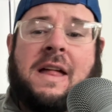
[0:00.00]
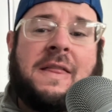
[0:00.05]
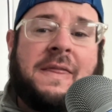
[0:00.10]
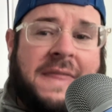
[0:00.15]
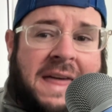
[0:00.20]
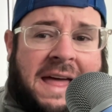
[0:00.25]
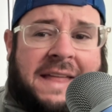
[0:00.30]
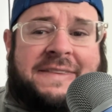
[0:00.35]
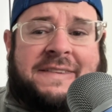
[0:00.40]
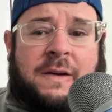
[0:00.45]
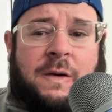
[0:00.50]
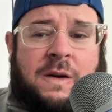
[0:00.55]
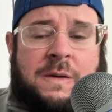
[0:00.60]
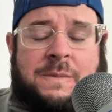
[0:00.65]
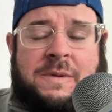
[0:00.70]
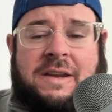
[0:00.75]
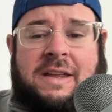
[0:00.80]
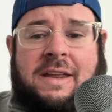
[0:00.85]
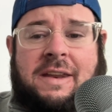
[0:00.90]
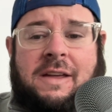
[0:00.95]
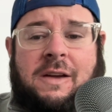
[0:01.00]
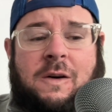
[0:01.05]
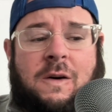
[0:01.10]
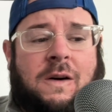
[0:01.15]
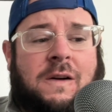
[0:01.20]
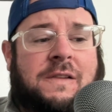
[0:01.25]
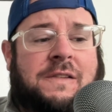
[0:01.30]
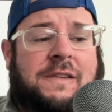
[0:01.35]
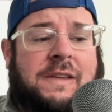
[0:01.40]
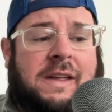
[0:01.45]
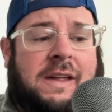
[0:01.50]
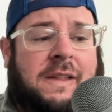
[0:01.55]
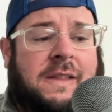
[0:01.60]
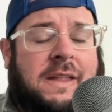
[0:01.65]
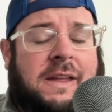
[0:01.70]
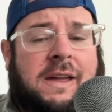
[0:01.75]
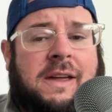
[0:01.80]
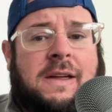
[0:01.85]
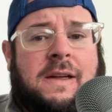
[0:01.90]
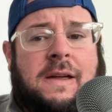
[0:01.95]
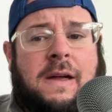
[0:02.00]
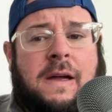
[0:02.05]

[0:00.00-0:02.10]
that's how I've been hitting cards lately.